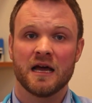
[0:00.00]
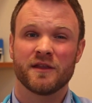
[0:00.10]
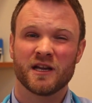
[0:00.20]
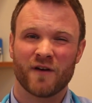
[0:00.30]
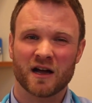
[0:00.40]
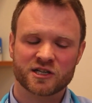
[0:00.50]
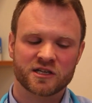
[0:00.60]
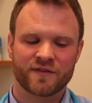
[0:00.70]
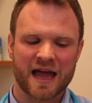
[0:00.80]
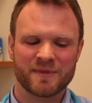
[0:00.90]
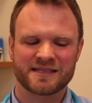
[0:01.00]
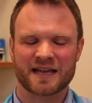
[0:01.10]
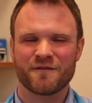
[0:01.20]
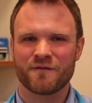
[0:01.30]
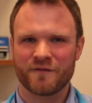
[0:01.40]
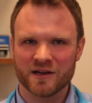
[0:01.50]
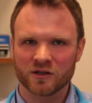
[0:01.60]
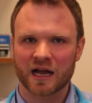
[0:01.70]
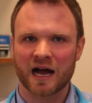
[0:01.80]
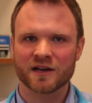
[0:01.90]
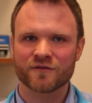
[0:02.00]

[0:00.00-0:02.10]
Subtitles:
The advantage of them is they feel kind